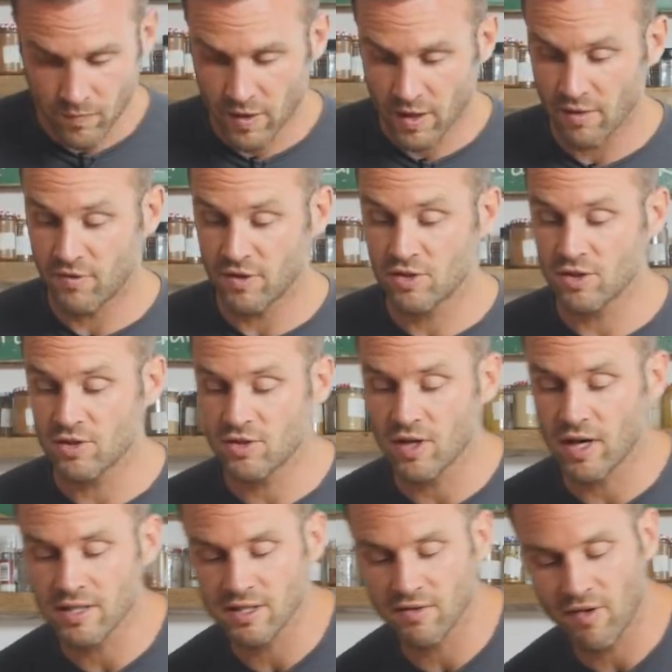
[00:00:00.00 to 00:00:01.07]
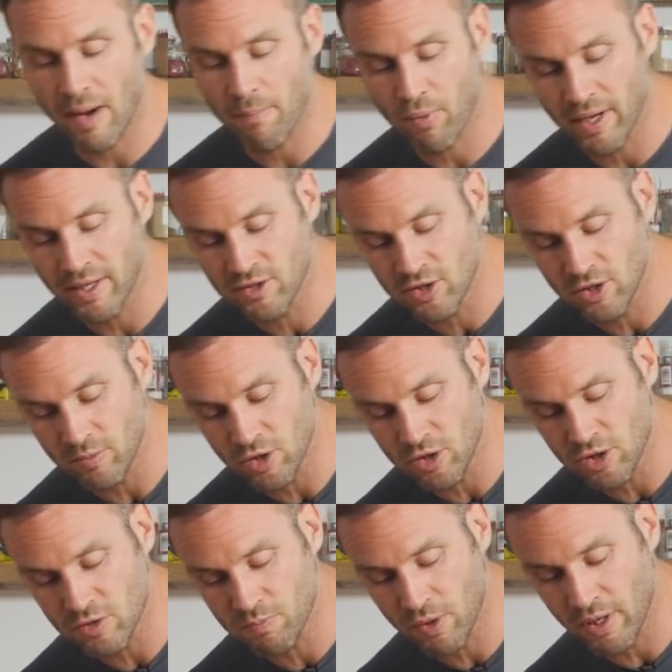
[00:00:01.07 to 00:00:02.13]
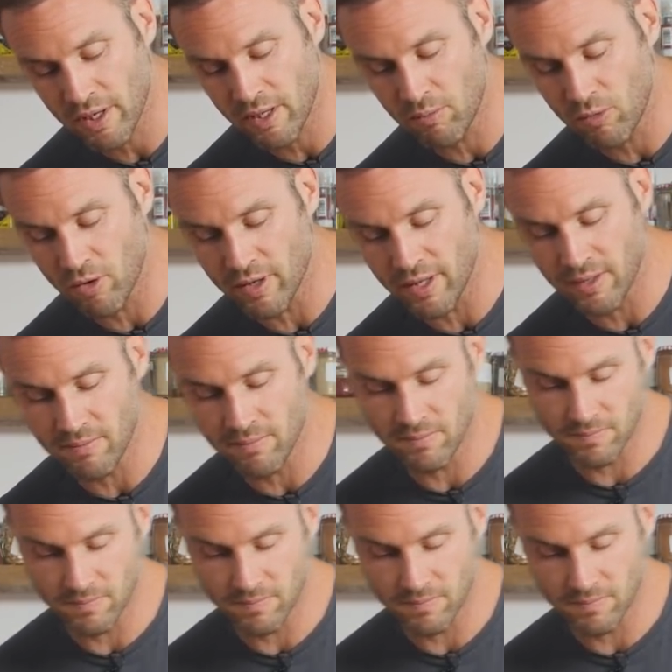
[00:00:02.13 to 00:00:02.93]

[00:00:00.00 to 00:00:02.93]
And if it does start to evaporate too much, just put a little more in.